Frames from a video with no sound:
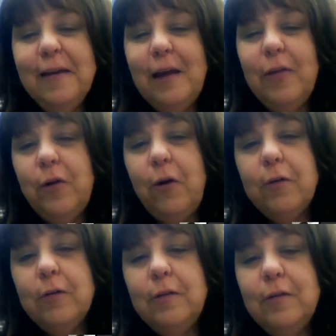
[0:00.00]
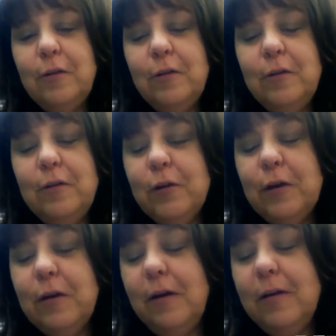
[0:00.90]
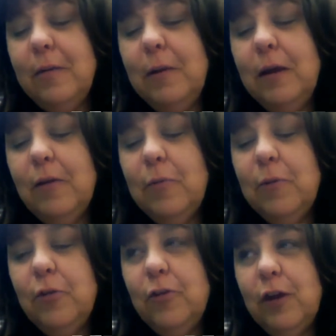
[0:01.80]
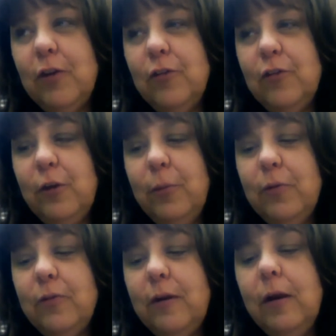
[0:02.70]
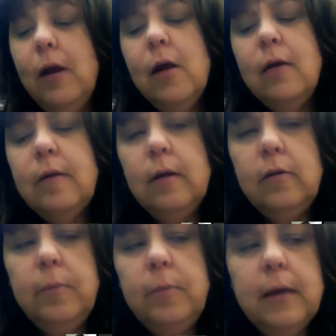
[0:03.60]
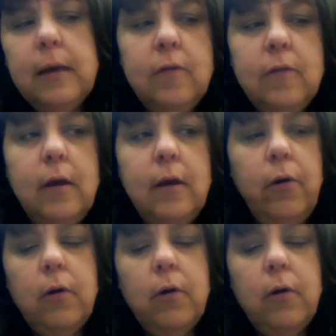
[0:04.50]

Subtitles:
Catherine Arnold is our district committee on special education chairperson, tend to be kids that are